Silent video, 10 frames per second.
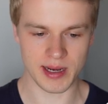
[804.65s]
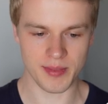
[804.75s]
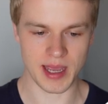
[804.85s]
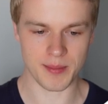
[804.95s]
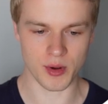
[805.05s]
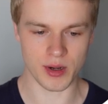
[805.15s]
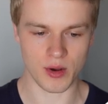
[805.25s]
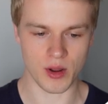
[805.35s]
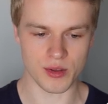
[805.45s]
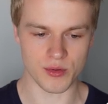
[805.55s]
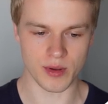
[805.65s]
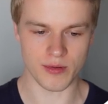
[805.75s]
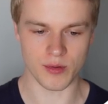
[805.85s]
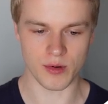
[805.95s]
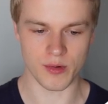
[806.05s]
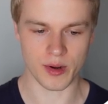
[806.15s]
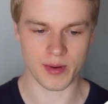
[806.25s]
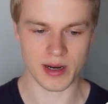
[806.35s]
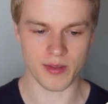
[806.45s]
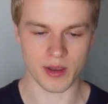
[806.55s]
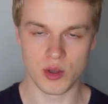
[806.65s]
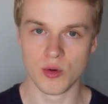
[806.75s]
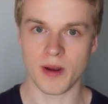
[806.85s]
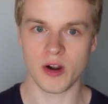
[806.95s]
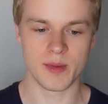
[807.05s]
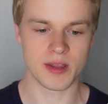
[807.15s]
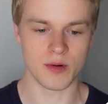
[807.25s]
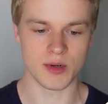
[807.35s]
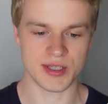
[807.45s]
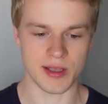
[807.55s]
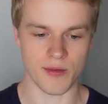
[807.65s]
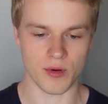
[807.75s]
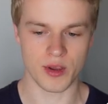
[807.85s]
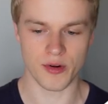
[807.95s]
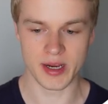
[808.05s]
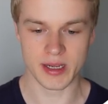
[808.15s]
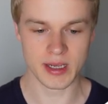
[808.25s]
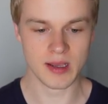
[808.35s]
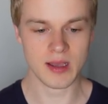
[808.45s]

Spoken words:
And in the endpoint, all you do is you require the Q parameter, which stands for query.